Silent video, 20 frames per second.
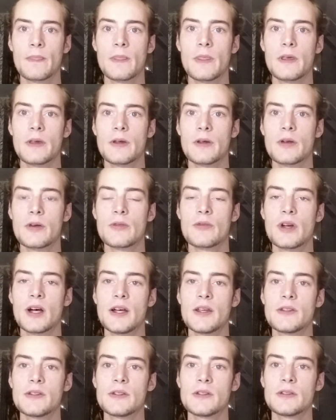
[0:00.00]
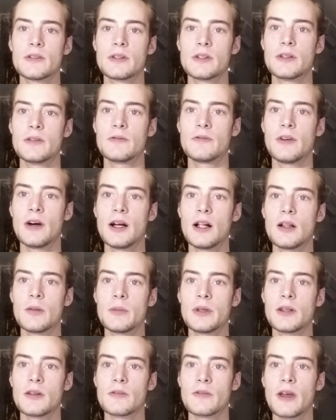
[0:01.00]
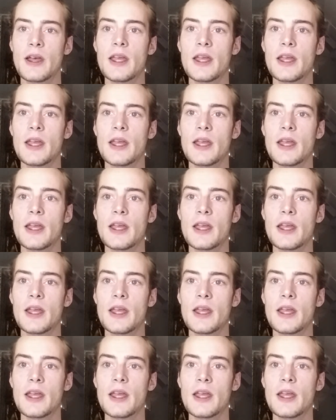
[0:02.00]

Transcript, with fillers: There arises the defilement of